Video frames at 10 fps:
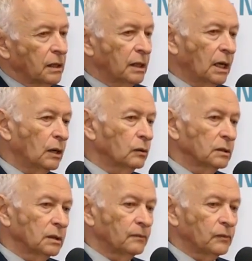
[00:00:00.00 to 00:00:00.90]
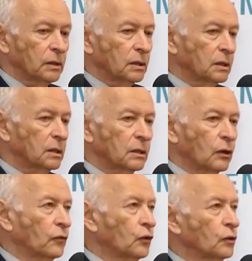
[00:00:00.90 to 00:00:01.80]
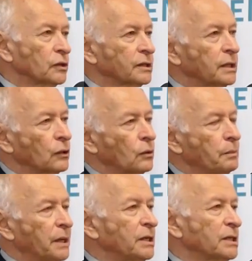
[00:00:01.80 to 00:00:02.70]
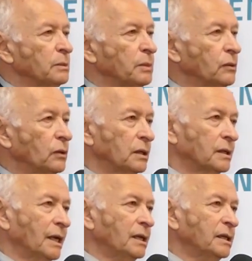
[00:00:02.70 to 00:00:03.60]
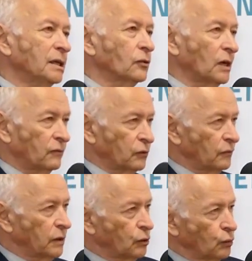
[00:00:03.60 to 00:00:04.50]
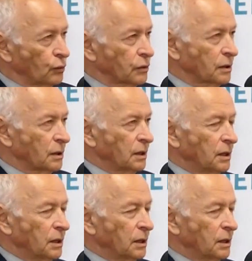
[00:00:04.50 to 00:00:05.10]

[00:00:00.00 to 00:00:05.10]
Now, of course, the comparison between dentin graft of the tooth